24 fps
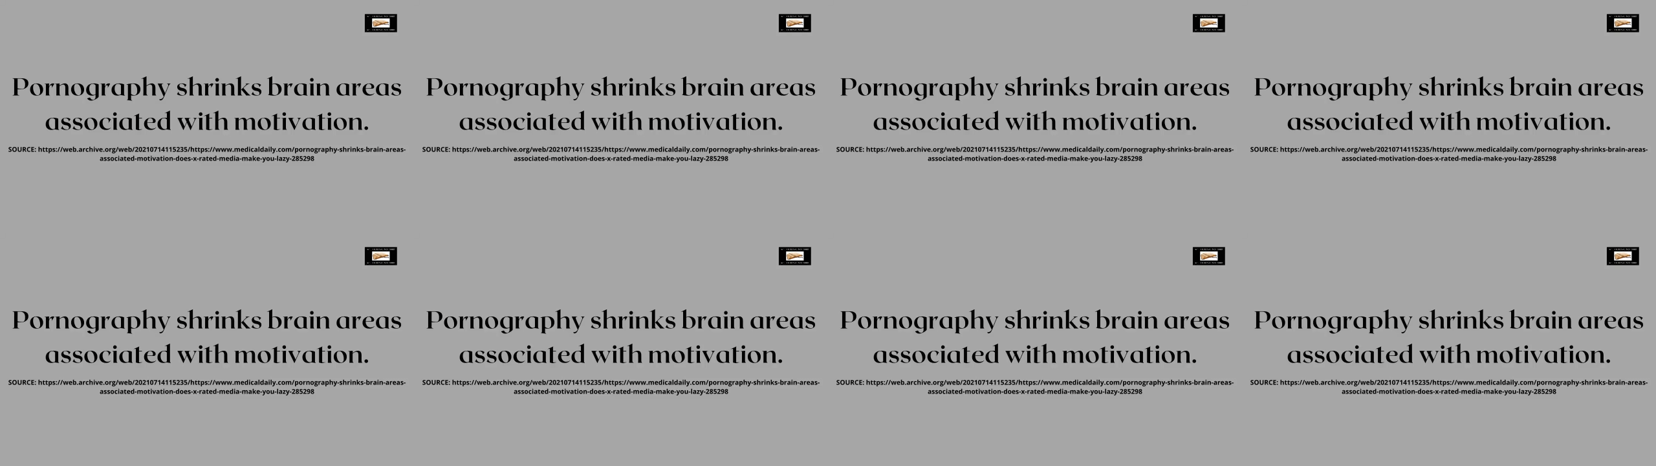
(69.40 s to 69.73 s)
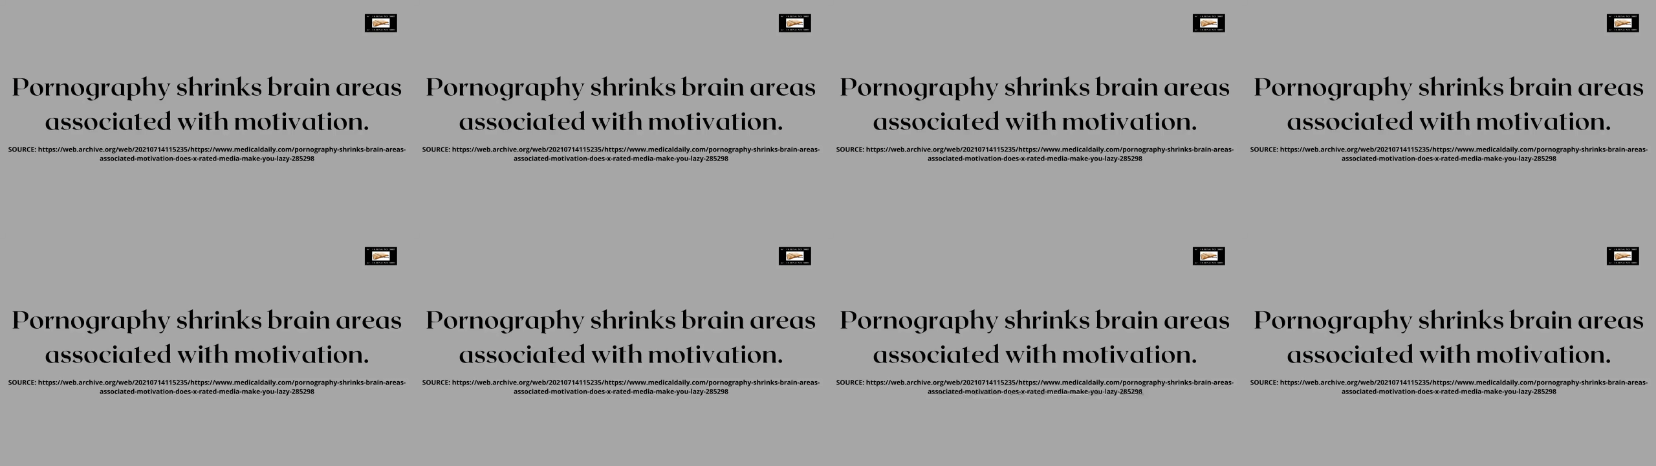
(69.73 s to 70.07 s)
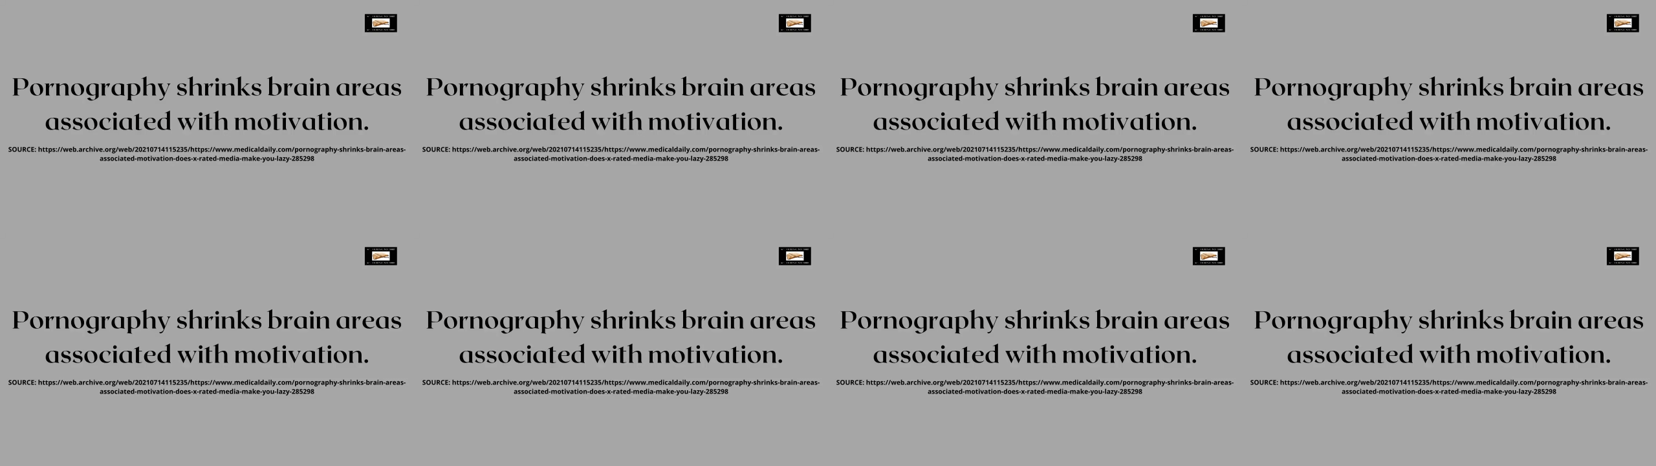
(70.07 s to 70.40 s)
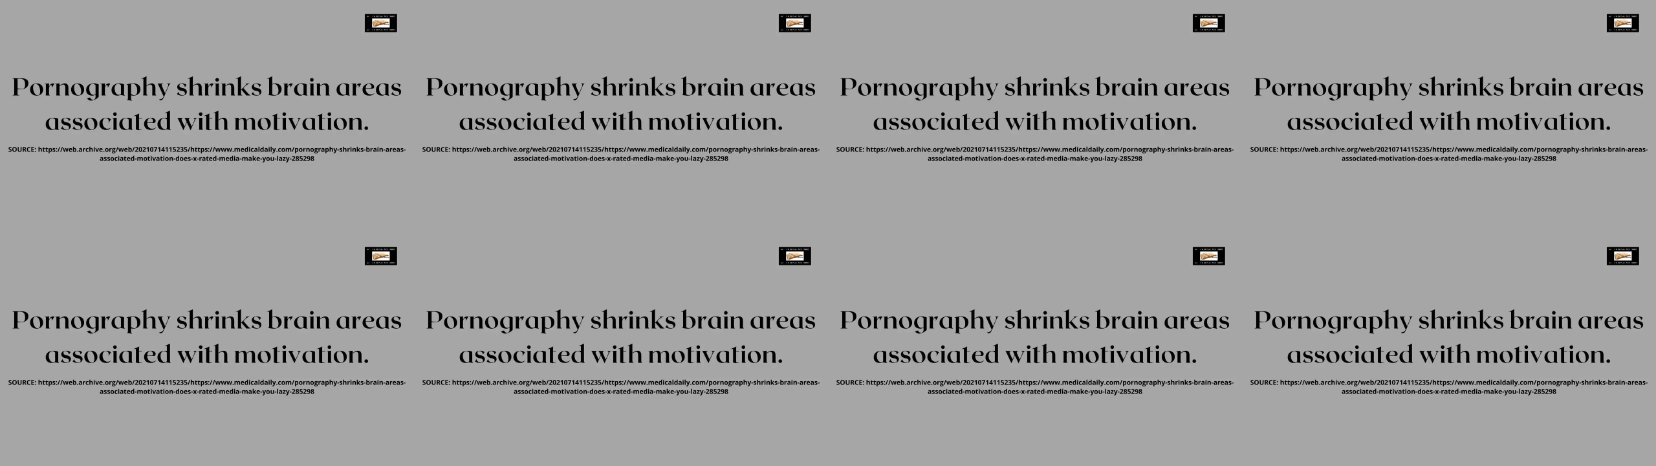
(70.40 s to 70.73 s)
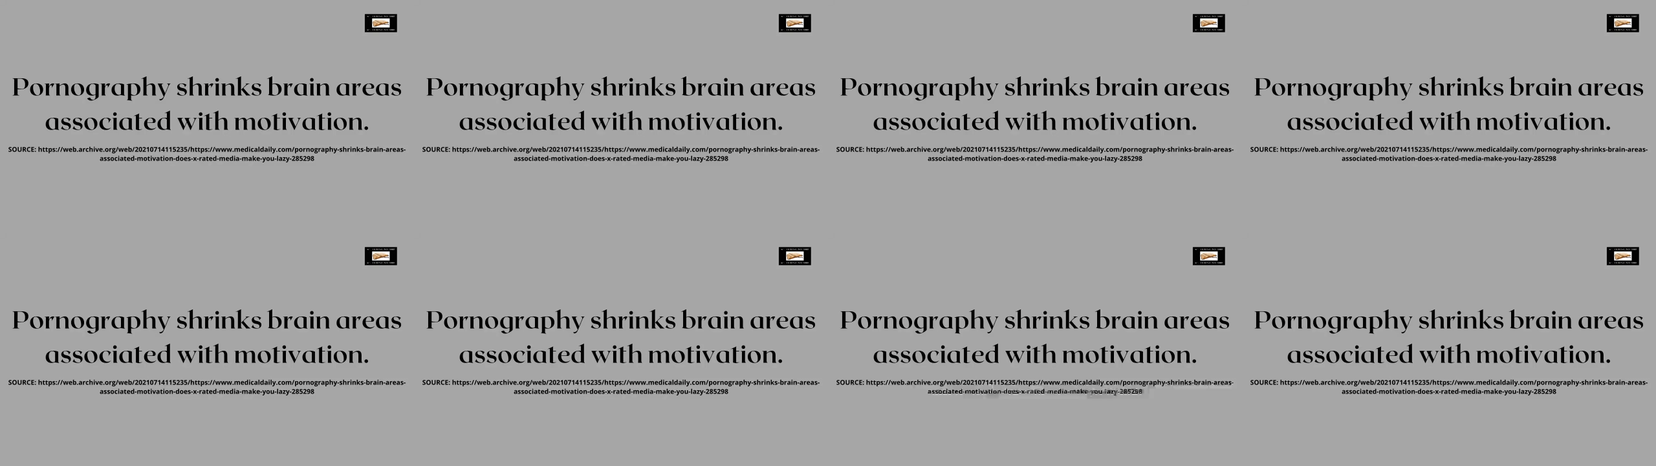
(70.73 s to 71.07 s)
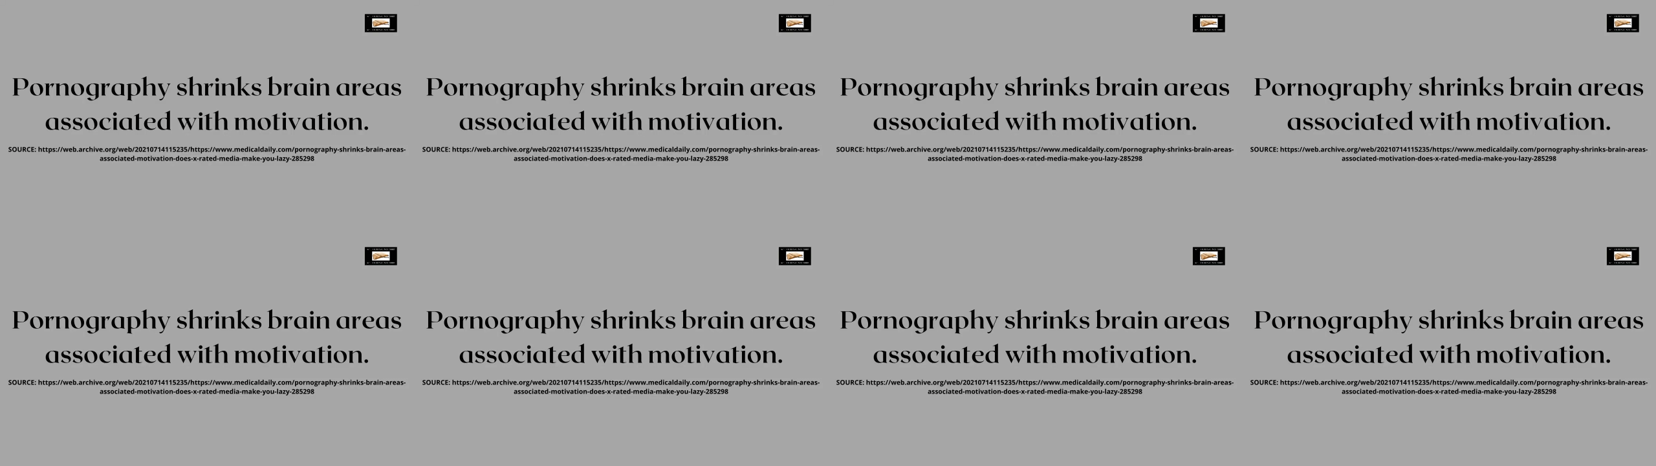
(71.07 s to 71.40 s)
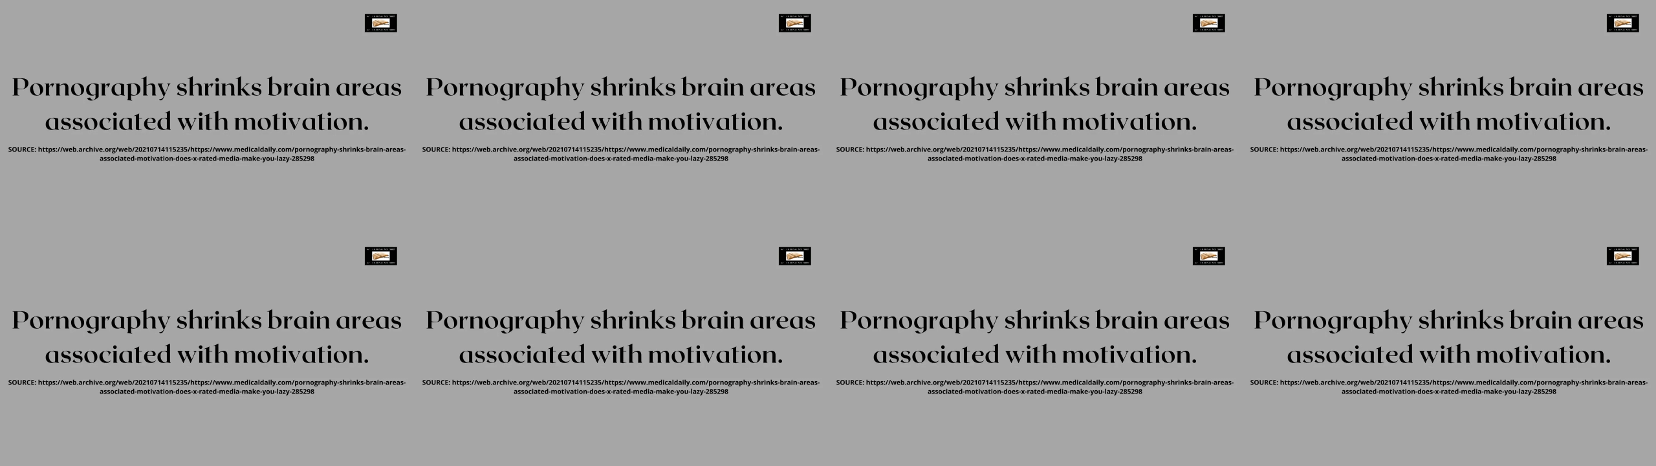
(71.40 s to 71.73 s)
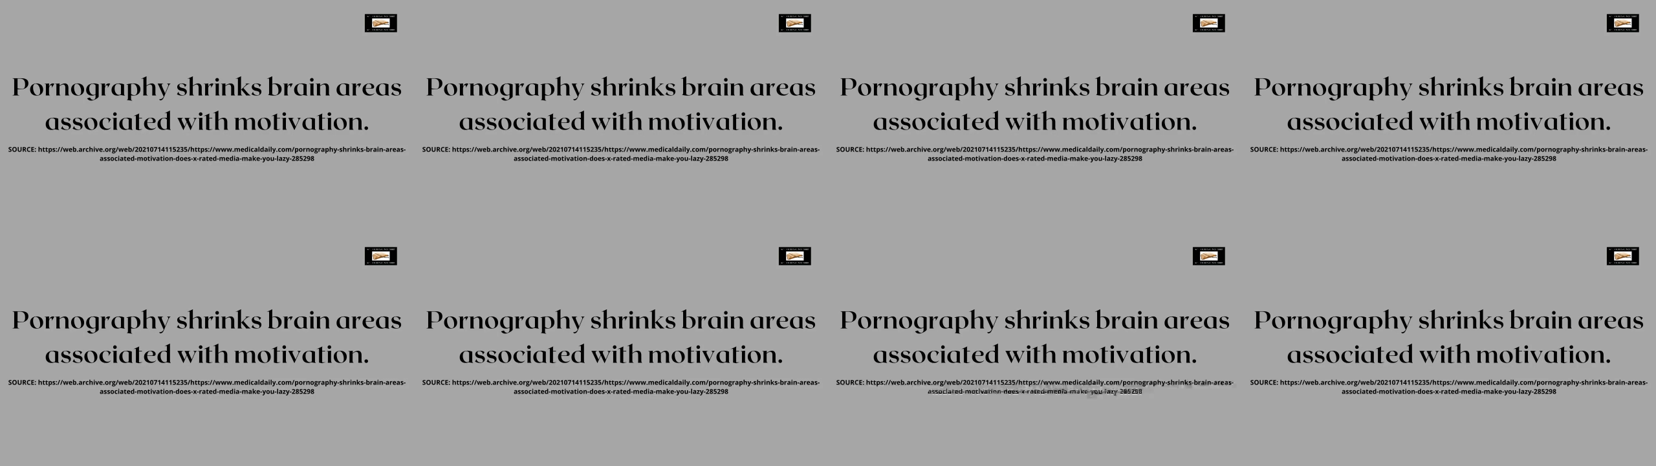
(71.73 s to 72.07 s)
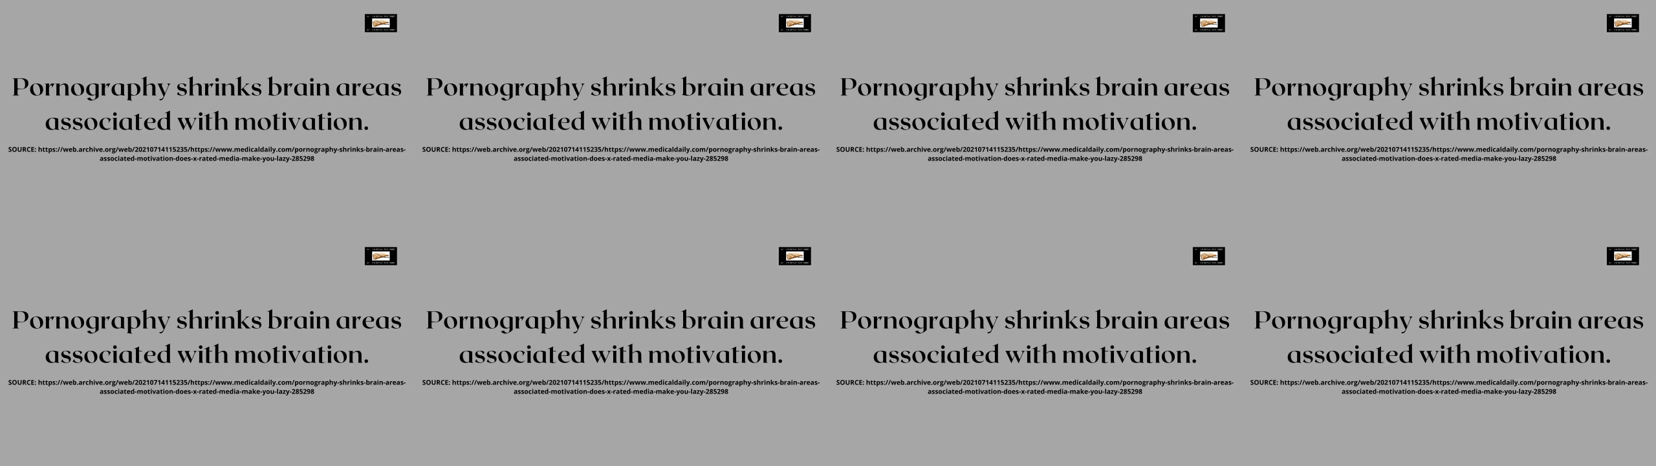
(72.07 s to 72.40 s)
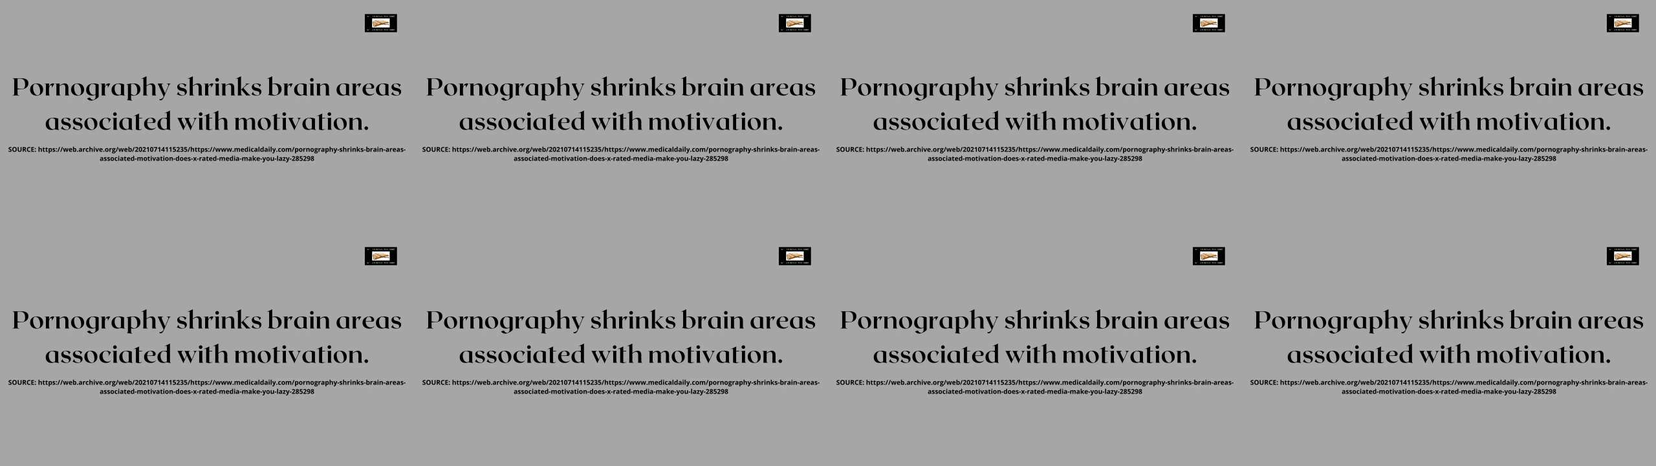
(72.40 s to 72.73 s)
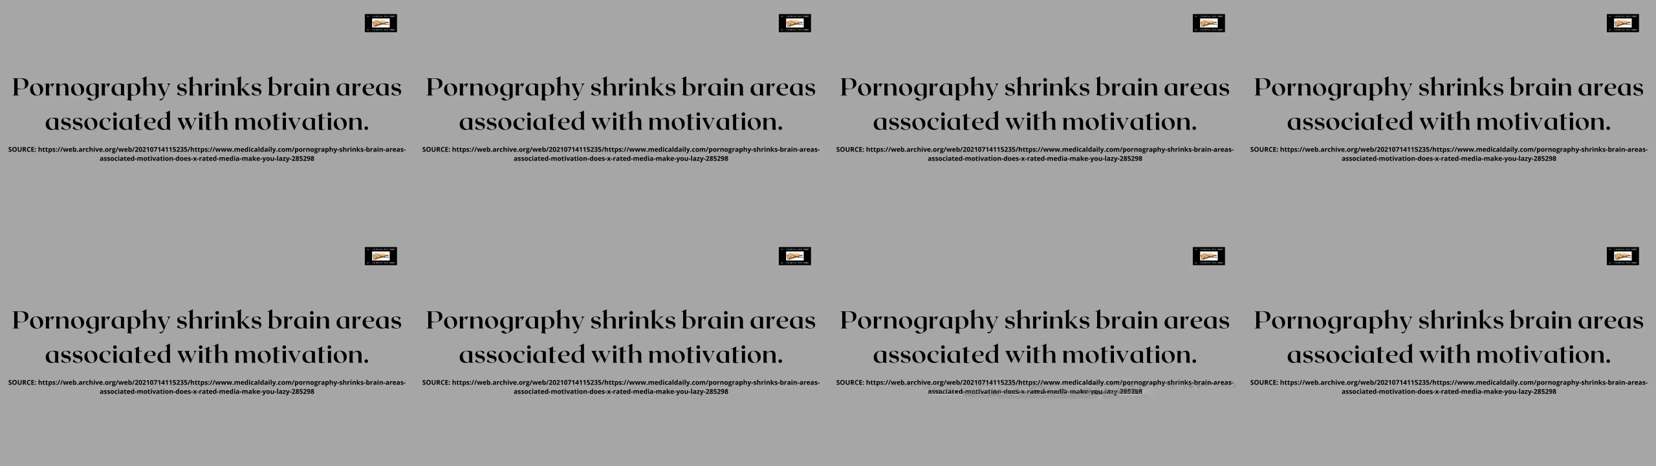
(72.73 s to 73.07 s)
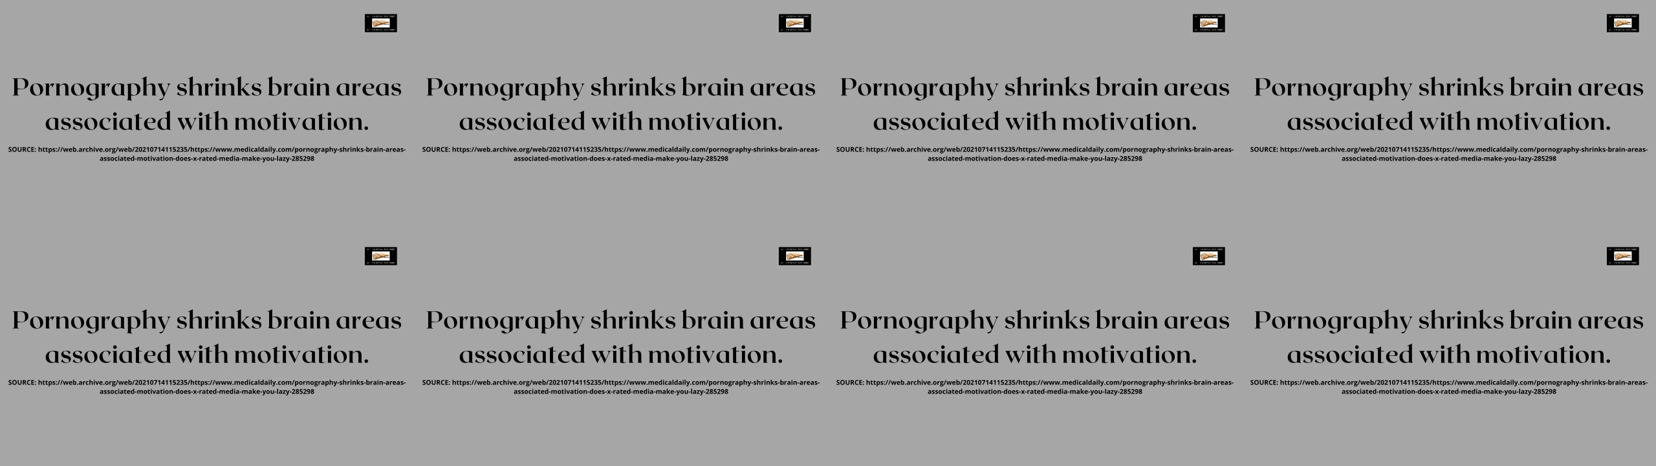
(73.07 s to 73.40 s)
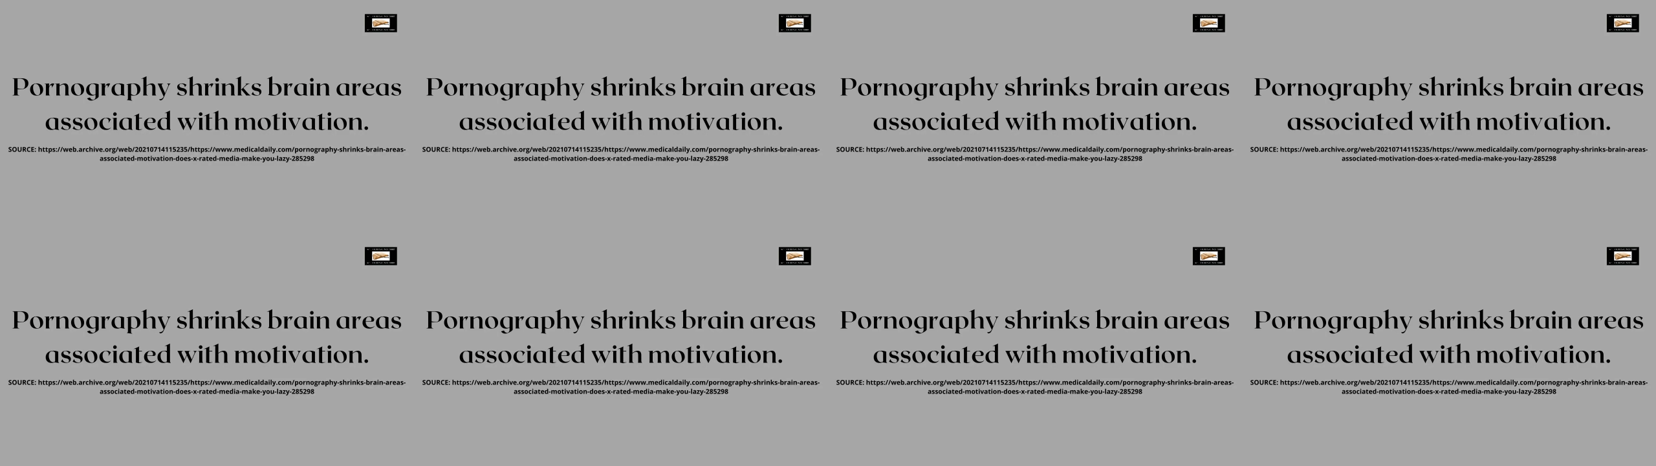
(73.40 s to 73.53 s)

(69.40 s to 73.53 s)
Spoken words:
Nobody's mouth can be seen.